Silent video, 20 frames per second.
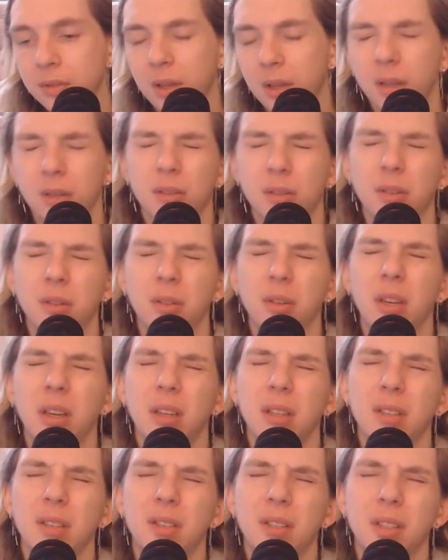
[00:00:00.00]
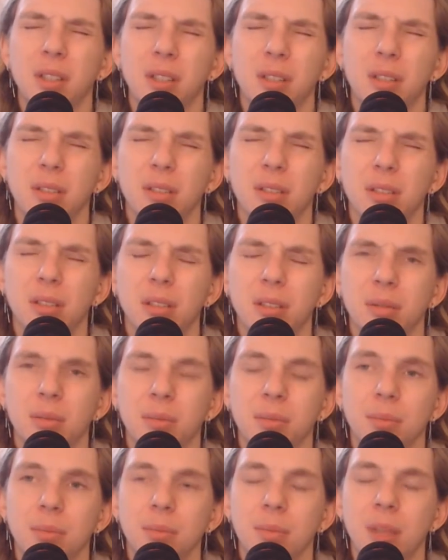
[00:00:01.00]
don't know how to say it,
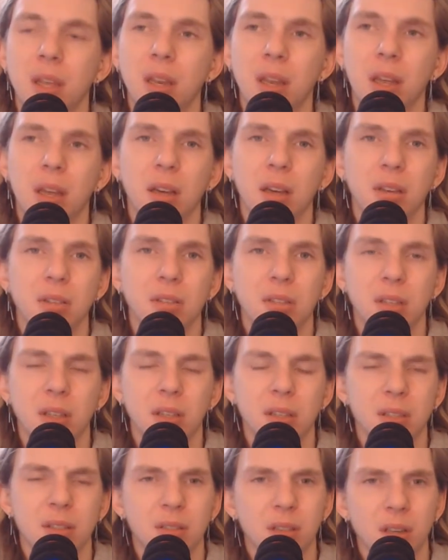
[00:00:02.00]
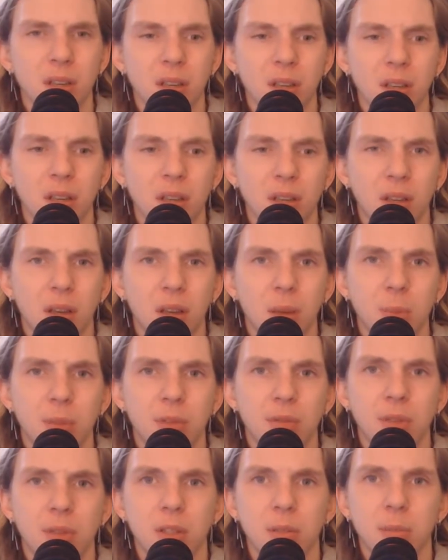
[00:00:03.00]
in-house, I guess,
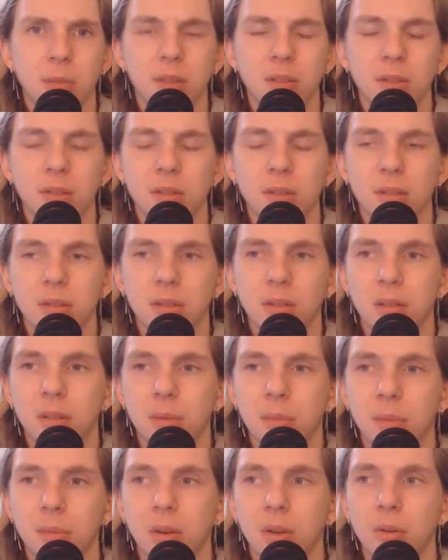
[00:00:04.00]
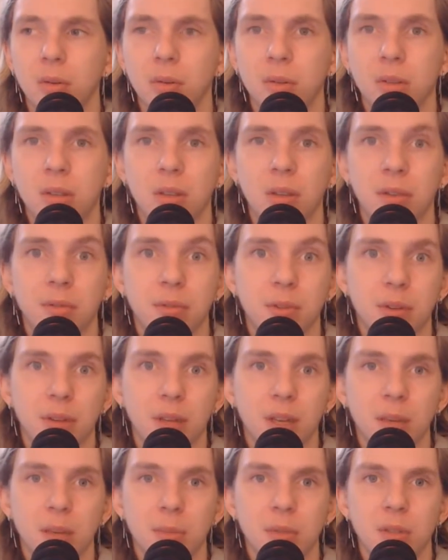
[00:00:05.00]
development on different
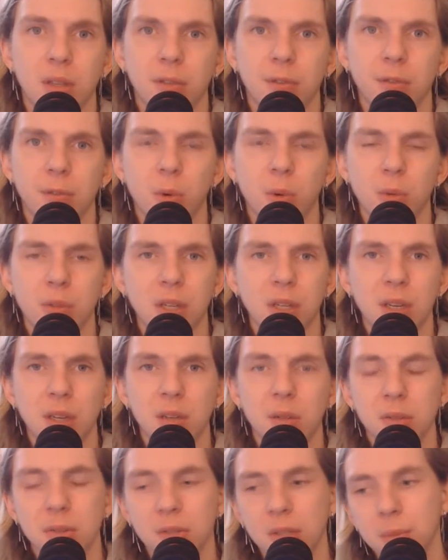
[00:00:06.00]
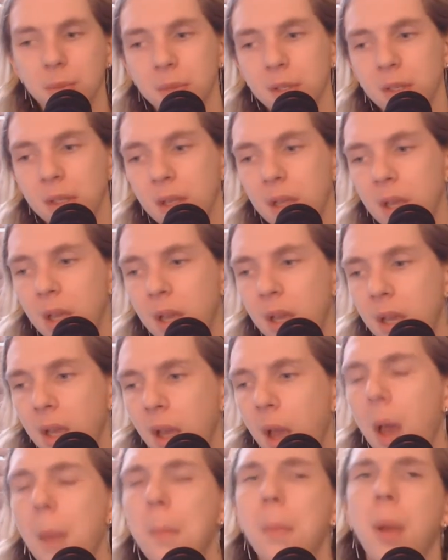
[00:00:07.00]
games, like 14 or something.
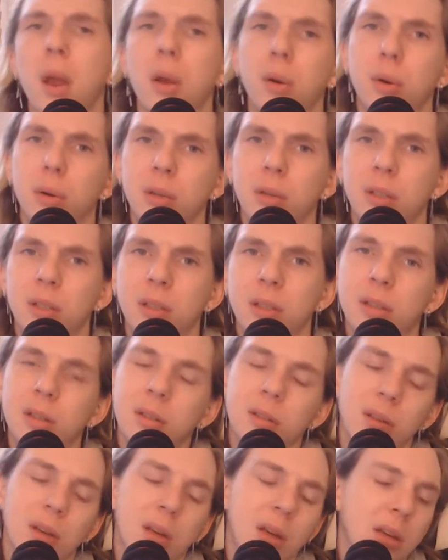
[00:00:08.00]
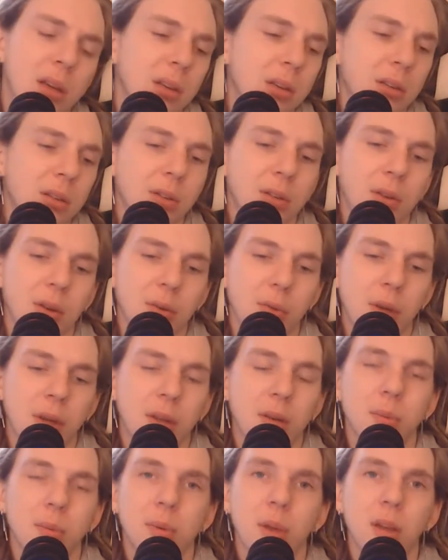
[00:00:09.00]
Apparently, I don't know
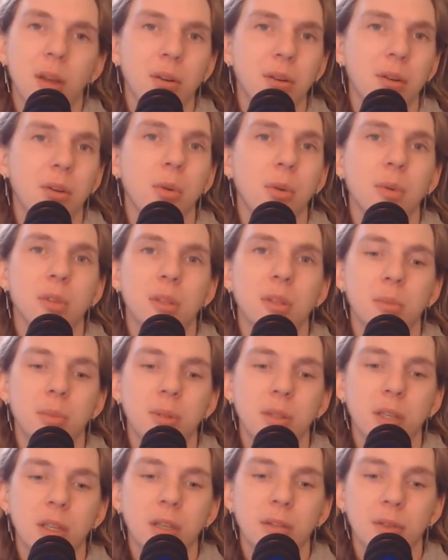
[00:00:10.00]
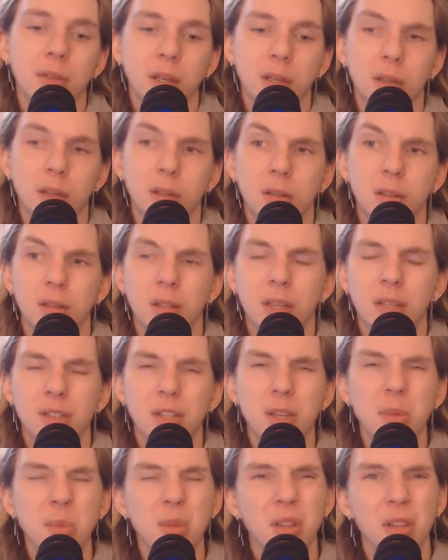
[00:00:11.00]
what to believe. They
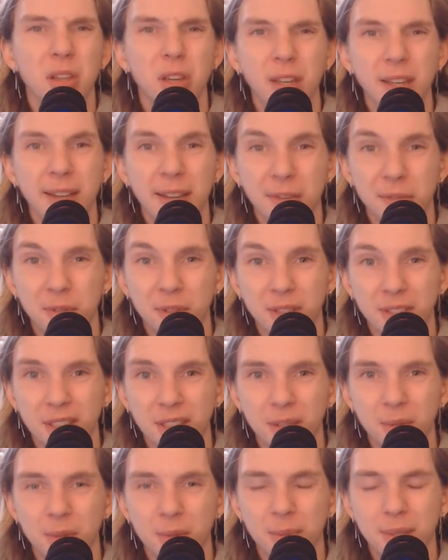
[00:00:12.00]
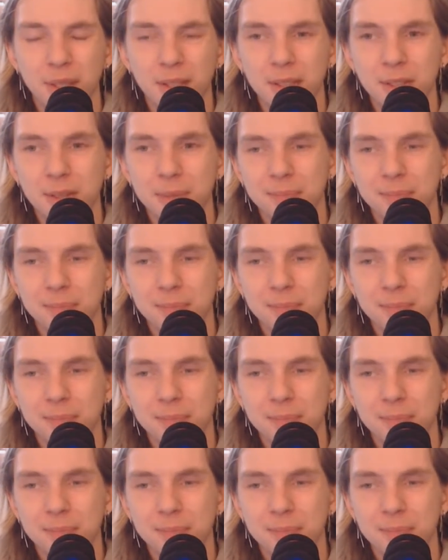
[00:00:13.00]
seem to lie every year about it,